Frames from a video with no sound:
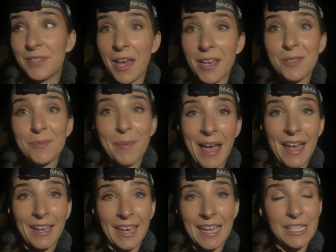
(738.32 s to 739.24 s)
turned
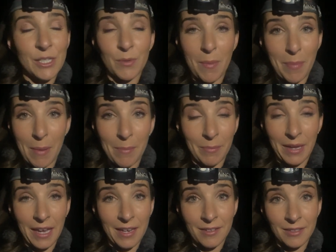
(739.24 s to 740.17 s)
back into a
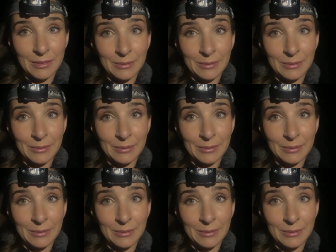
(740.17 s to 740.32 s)
pumpkin.